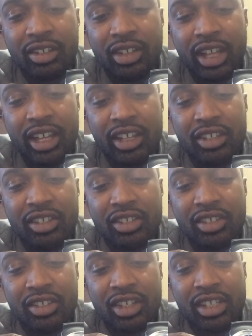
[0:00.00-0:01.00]
thing,
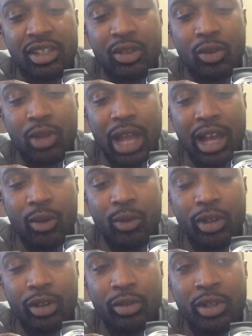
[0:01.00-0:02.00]
this little locking
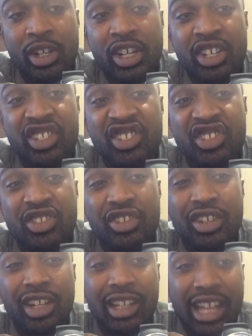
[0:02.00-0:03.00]
wheel,
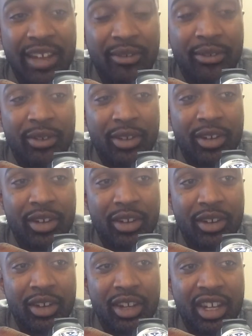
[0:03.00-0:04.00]
to the left.
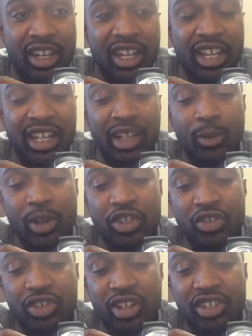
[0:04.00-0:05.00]
And then
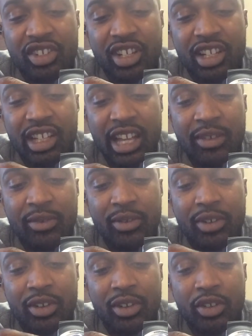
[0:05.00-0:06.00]
once you turn it to the left,
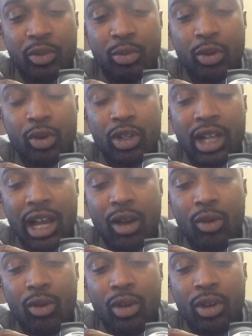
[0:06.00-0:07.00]
you pull it
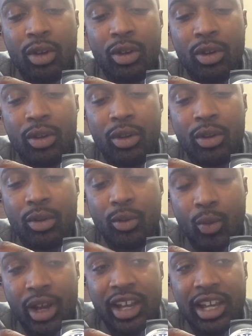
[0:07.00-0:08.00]
out
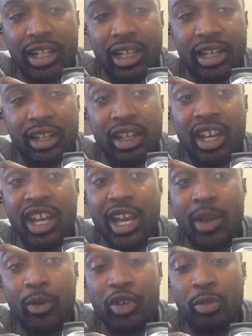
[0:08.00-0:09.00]
one click.
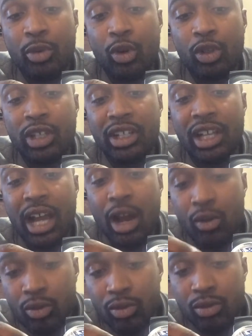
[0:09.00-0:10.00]
When you pull it
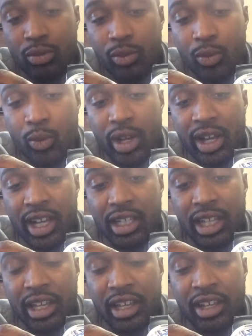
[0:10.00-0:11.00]
out one
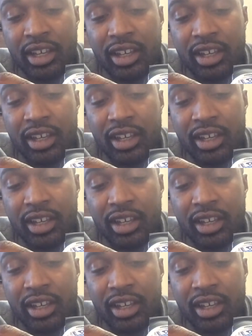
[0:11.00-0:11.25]
click,